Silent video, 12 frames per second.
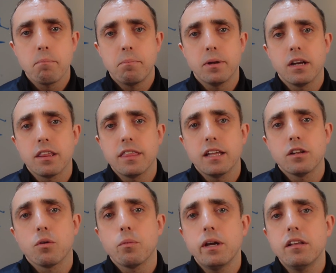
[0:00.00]
but I think
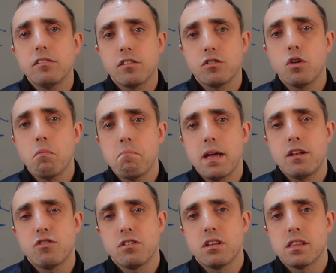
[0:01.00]
the reason it's not
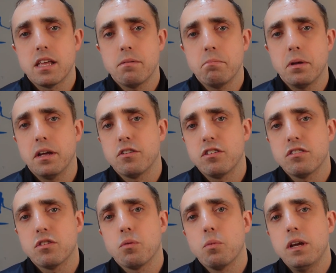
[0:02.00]
mentioned that much is
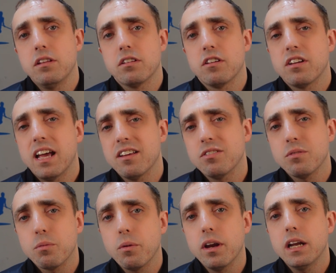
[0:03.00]
the research hasn't
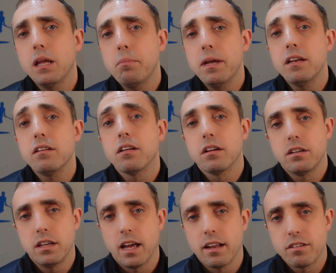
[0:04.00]
really been done
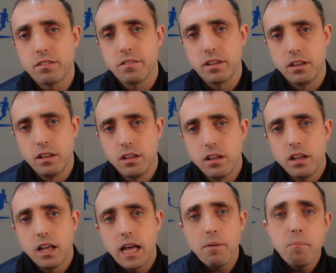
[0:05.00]
yet.
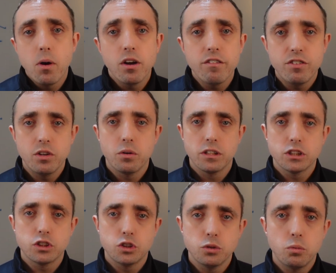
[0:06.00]
And my view on
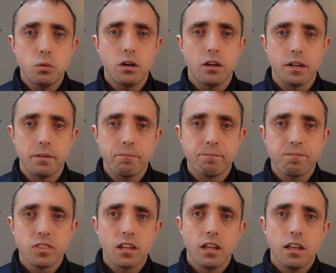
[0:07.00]
as to why
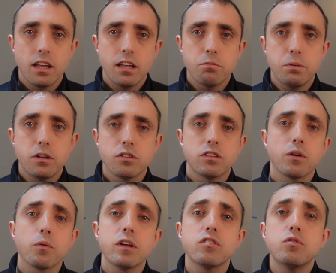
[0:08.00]
is because
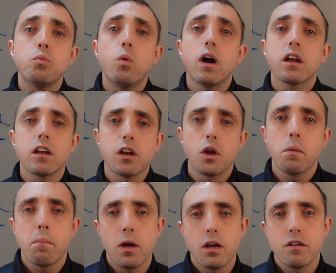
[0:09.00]
there is no
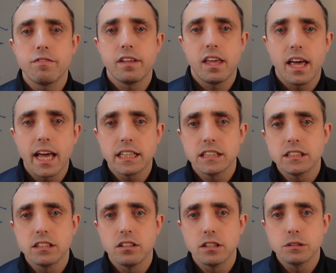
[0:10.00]
perfect
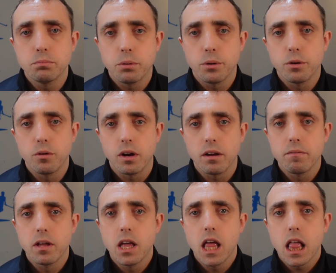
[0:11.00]
exercise
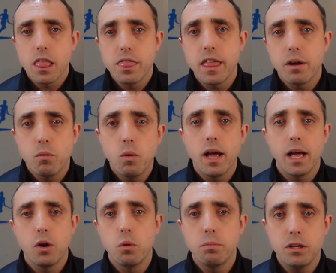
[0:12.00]
program that will
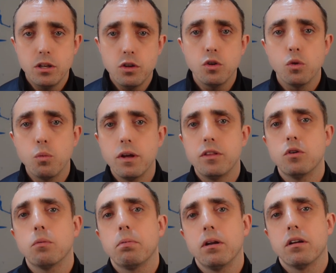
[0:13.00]
help you with
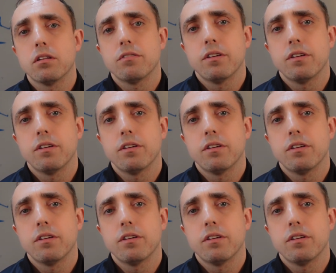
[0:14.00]
your plantar